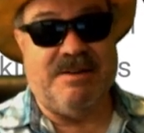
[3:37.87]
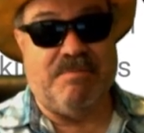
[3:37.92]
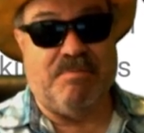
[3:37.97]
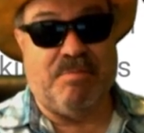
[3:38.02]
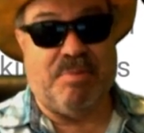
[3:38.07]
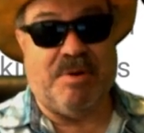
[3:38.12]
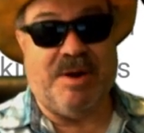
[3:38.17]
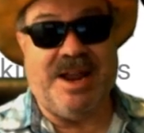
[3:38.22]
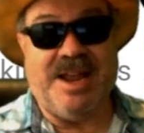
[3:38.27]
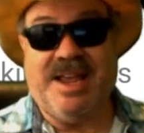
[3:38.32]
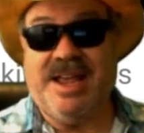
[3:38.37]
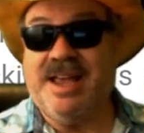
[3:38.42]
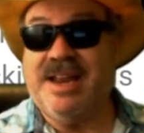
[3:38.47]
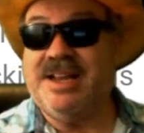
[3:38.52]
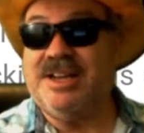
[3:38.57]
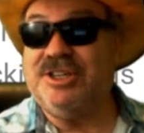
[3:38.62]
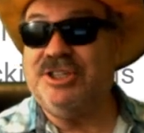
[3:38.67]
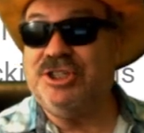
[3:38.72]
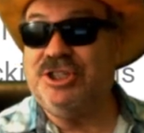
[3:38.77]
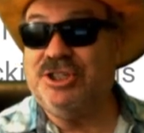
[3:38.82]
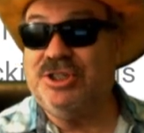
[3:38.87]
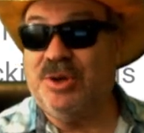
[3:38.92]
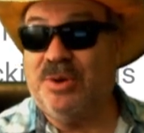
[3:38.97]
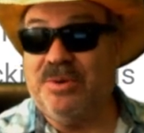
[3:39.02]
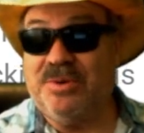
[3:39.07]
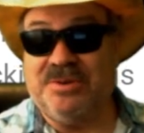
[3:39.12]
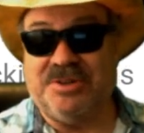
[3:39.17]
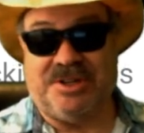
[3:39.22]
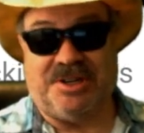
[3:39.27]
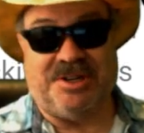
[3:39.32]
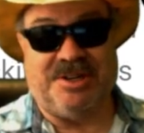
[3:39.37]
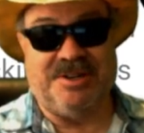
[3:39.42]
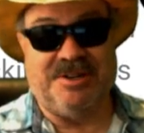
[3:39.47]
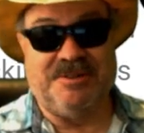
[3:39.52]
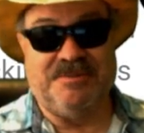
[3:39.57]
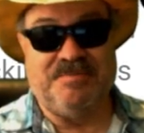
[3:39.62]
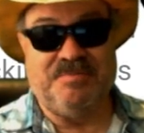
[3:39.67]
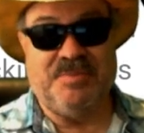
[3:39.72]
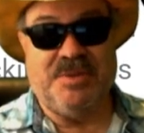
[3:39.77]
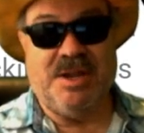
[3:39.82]
breaking his shoulder,
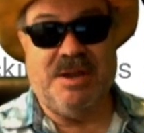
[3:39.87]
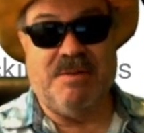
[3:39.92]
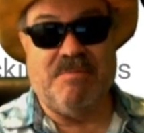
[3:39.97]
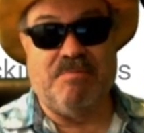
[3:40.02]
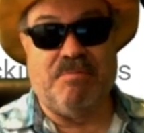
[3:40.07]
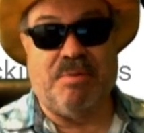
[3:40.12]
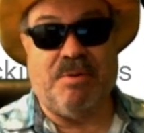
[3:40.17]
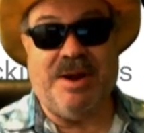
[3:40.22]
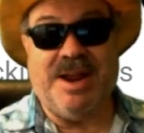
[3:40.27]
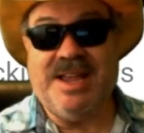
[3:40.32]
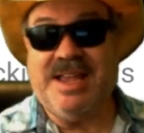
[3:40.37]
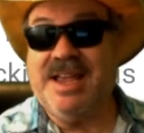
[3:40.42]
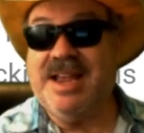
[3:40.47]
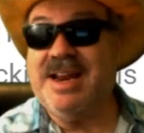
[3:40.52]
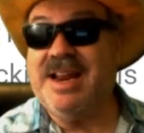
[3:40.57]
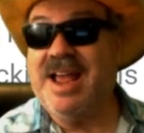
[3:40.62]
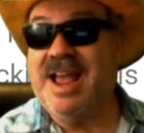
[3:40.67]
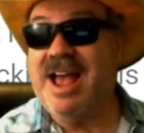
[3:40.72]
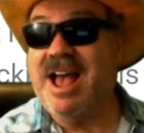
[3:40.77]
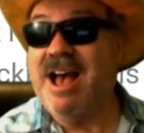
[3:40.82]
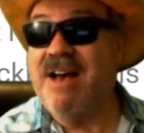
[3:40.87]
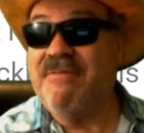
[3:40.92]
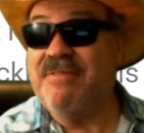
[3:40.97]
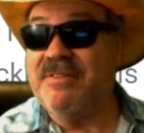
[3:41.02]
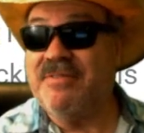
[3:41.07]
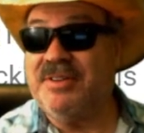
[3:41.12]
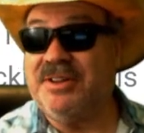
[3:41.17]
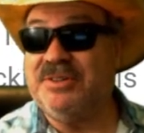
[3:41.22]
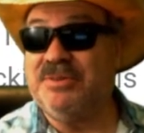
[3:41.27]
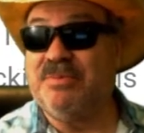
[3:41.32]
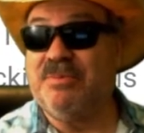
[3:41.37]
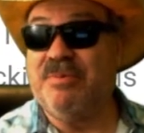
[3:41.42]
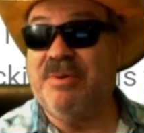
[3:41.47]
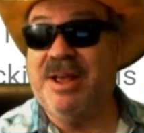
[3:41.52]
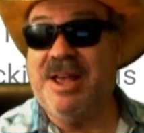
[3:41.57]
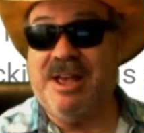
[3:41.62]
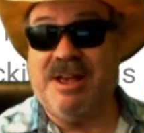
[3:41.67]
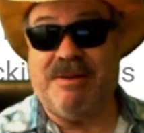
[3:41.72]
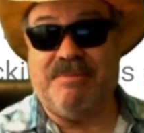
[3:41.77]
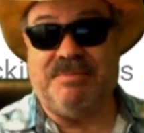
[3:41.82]
breaking half of his
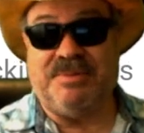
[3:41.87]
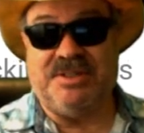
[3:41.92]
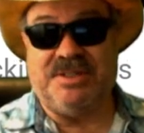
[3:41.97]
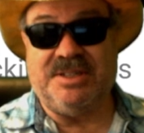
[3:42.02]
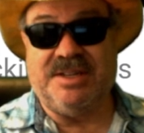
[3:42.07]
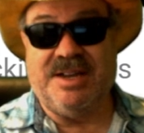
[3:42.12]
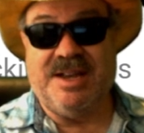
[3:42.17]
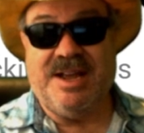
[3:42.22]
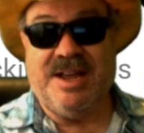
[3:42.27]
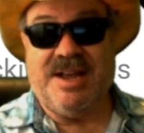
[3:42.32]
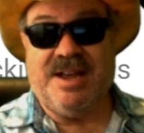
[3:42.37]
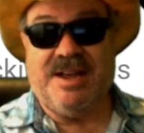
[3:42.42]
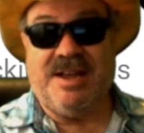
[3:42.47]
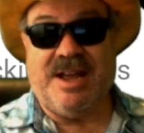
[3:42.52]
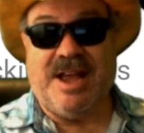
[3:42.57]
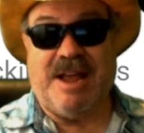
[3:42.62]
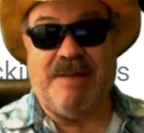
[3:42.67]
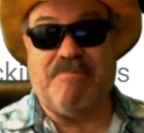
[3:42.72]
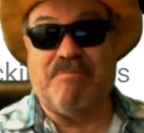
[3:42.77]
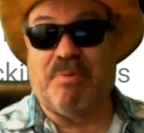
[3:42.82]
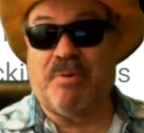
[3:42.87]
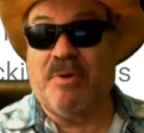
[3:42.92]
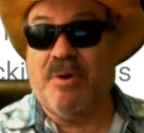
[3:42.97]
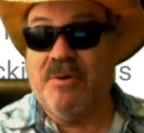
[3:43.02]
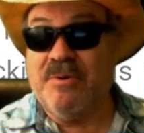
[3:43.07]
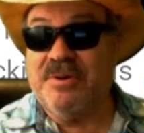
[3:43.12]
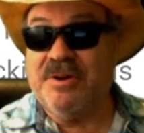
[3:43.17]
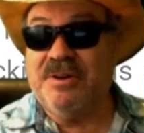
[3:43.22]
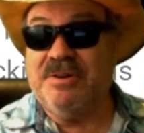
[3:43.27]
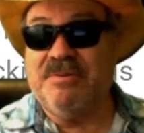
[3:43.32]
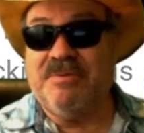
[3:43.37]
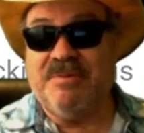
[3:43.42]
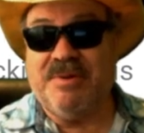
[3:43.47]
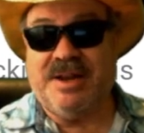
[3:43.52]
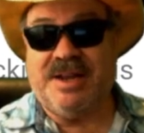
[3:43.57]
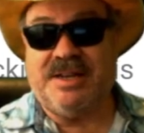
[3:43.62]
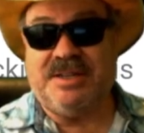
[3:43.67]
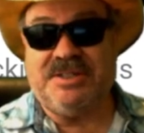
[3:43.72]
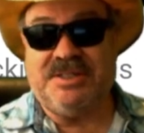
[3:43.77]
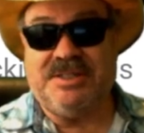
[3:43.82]
ribs, a broken
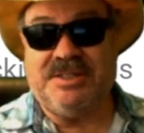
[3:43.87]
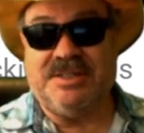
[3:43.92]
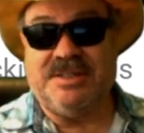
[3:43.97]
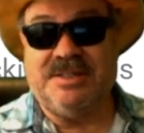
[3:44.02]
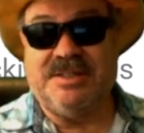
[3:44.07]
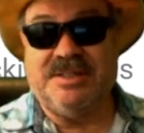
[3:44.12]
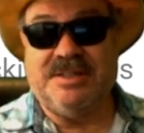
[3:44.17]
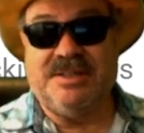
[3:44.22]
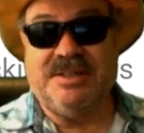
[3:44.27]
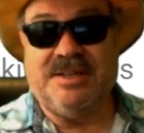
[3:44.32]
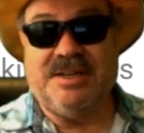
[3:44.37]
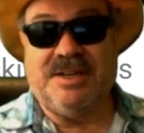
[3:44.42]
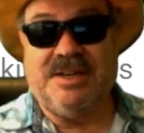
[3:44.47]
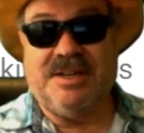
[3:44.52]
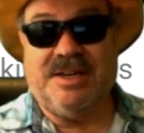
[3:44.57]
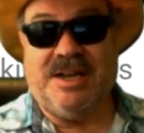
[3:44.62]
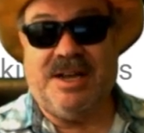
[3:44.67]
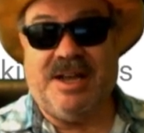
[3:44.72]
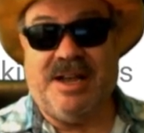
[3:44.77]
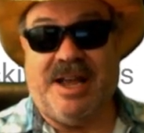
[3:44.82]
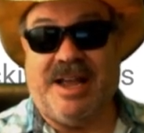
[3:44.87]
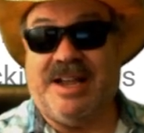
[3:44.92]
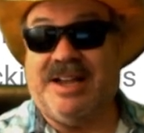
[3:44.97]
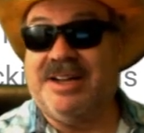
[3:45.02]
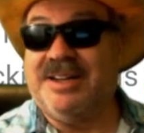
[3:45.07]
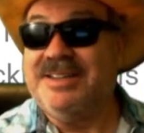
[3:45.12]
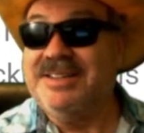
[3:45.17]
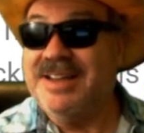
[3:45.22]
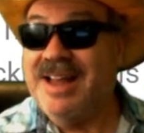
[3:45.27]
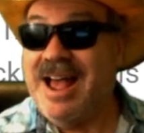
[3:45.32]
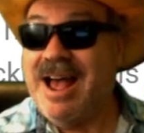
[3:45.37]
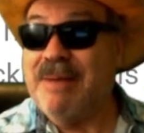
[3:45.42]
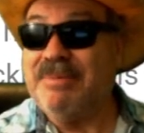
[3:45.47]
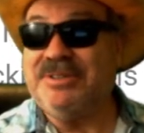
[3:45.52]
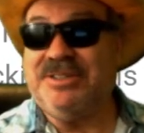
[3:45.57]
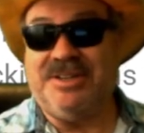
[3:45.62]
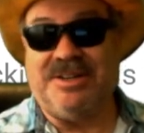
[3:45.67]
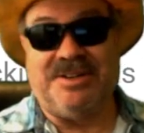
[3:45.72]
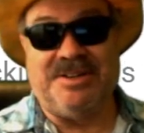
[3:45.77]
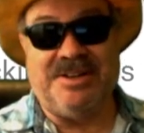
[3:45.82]
wrist, a
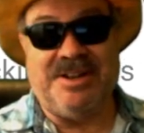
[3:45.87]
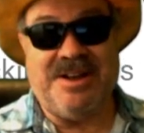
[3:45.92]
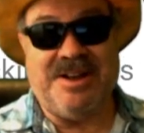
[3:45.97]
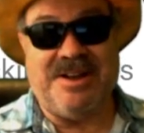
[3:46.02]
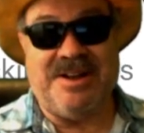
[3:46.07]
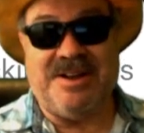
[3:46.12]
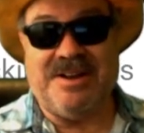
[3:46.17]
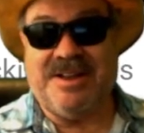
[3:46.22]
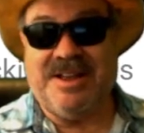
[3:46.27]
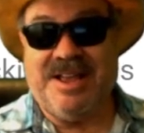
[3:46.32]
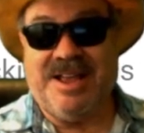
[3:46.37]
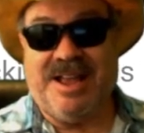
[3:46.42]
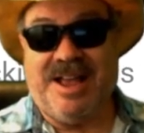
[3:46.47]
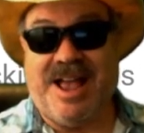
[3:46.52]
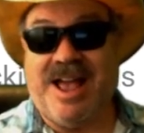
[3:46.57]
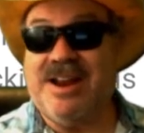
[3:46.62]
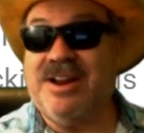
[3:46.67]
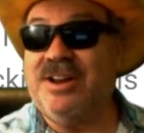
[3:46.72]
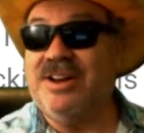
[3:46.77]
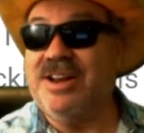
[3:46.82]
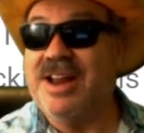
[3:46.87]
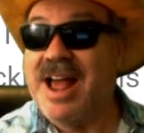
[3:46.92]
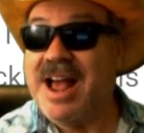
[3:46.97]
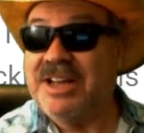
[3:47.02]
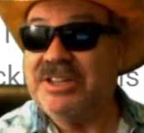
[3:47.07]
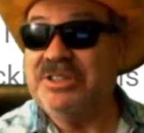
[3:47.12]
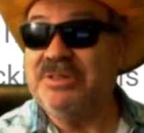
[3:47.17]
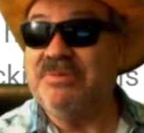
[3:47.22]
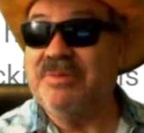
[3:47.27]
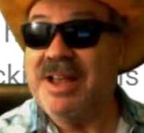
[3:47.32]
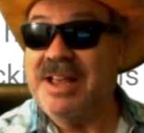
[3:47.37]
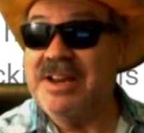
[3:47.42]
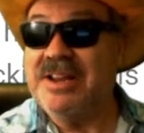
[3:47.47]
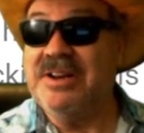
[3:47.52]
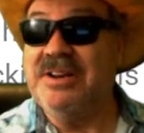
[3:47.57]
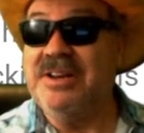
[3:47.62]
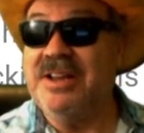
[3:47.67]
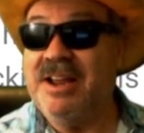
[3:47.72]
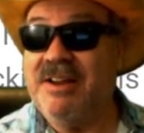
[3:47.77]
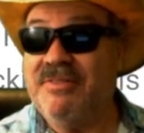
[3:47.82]
collapsed lung, and a
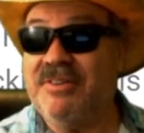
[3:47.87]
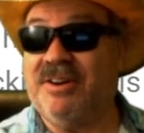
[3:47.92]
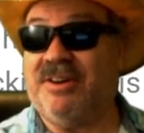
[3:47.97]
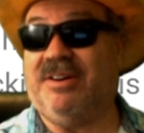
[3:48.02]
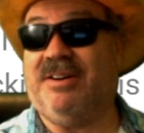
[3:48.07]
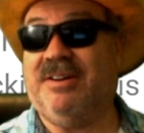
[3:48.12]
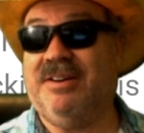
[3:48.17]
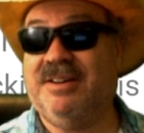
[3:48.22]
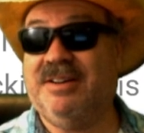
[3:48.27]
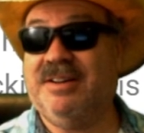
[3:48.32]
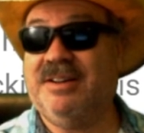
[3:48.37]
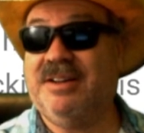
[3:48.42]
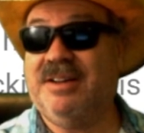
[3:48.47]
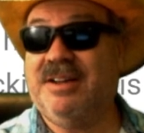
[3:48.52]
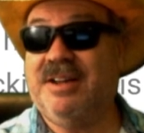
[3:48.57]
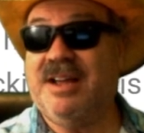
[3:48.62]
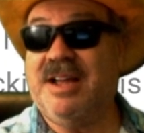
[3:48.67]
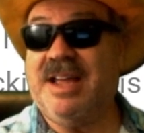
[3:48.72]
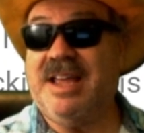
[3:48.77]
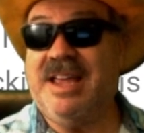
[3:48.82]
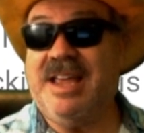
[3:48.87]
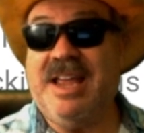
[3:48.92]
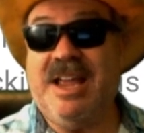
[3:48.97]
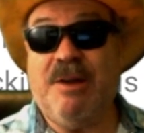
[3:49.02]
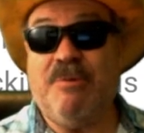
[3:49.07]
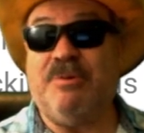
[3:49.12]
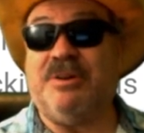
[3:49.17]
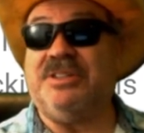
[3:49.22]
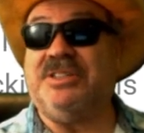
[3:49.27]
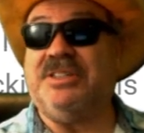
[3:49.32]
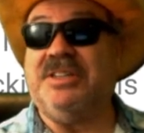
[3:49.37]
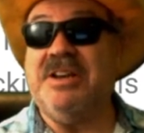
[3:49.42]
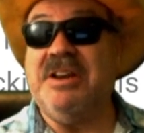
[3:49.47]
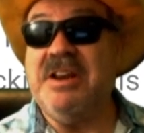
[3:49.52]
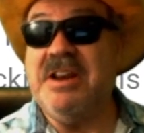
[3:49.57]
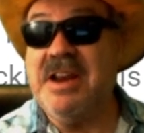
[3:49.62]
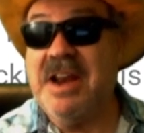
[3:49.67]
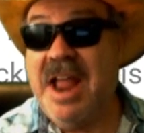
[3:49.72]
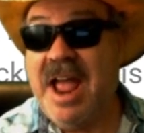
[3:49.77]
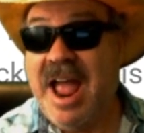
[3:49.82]
lacerated liver. He was
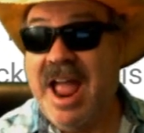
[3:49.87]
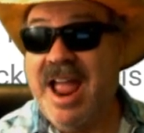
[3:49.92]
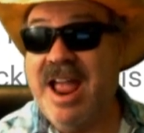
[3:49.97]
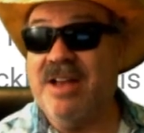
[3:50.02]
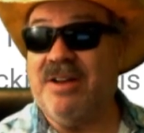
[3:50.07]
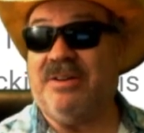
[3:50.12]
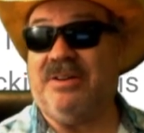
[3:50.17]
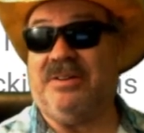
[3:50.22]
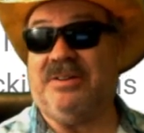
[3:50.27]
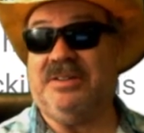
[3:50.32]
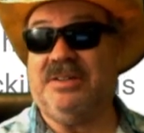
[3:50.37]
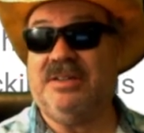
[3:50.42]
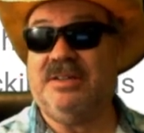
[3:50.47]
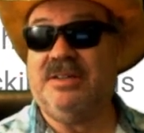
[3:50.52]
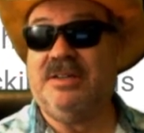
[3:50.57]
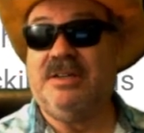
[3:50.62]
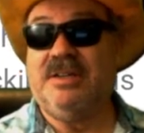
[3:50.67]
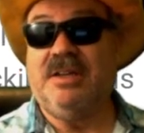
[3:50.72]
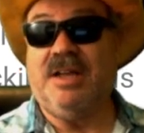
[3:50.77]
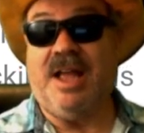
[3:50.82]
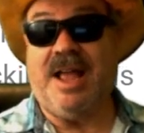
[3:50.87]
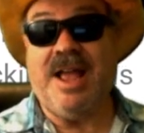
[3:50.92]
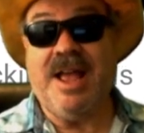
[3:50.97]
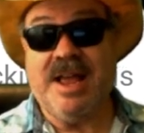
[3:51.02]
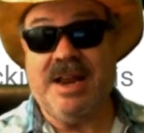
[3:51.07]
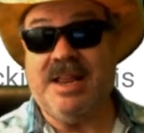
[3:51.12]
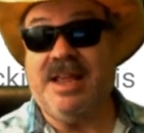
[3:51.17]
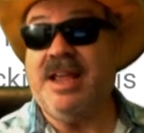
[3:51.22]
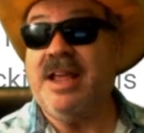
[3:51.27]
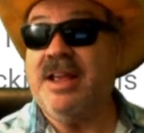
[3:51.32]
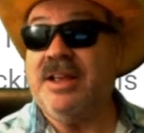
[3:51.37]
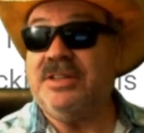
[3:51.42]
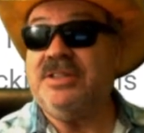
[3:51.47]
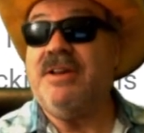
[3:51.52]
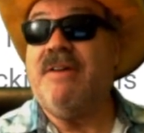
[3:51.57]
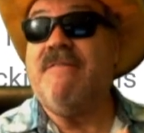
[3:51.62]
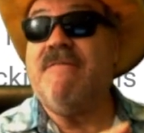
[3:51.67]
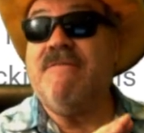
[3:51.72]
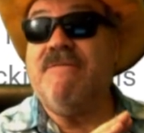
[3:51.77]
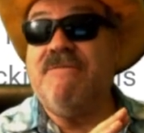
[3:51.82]
nailed. And
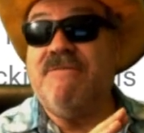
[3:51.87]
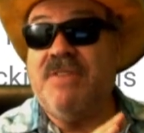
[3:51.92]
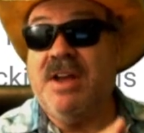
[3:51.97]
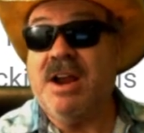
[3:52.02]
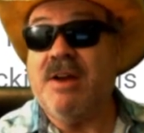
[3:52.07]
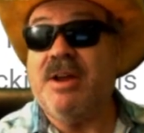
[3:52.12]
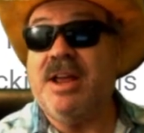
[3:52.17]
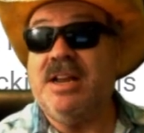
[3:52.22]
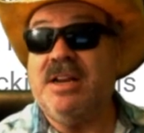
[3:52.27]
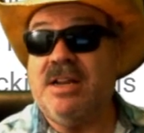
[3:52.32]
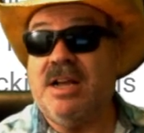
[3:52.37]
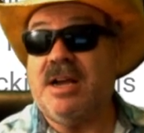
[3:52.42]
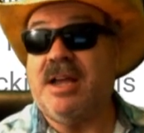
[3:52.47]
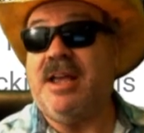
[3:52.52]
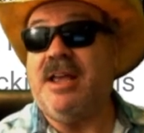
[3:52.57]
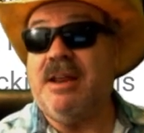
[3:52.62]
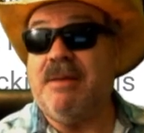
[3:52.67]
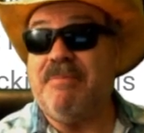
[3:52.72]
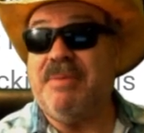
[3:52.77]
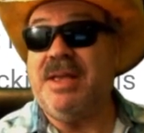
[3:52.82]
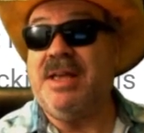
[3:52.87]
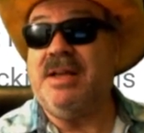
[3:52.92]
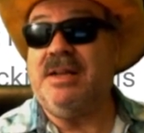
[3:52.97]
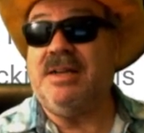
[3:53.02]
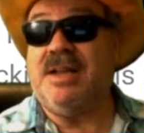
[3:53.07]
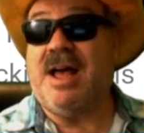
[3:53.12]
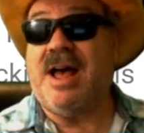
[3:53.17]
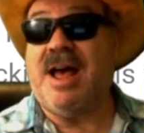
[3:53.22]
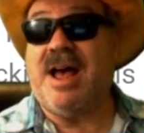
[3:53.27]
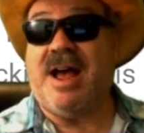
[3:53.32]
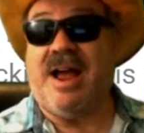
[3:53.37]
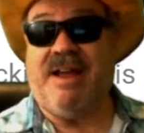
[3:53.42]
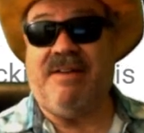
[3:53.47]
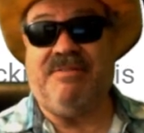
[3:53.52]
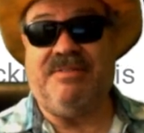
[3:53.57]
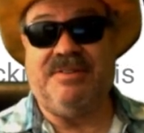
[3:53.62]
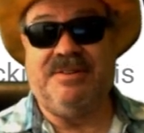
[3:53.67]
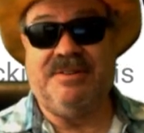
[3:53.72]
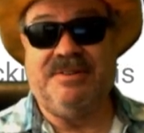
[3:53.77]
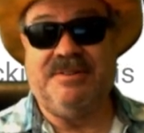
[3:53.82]
he's very lucky to be alive.